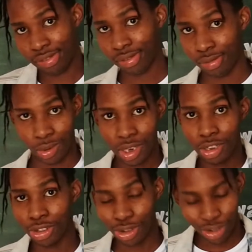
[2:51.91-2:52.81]
one of
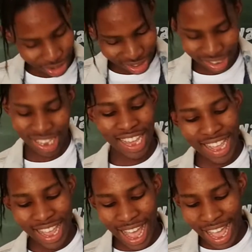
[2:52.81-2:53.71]
those.
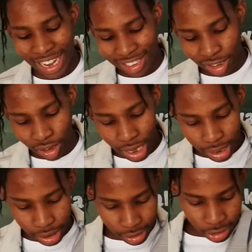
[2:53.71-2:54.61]
And it's got like a
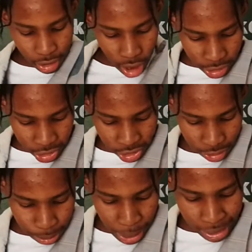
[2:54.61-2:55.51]
scotch
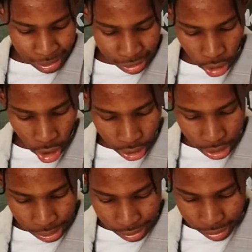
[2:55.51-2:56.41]
pattern on
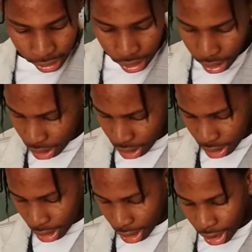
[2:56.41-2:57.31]
it.
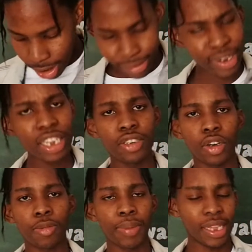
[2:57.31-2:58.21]
Really
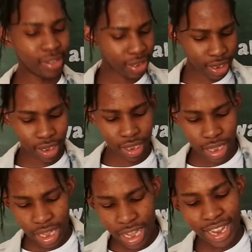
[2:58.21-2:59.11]
dope blazer.
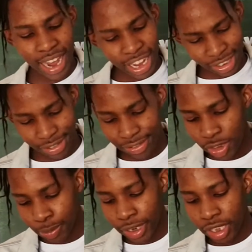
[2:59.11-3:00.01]
It actually fits
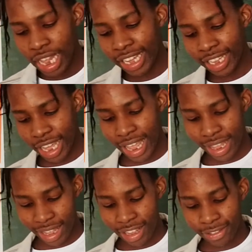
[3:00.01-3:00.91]
pretty, like,
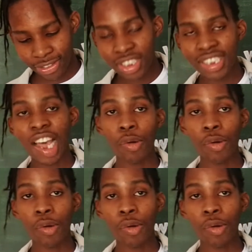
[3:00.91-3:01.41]
it fits how a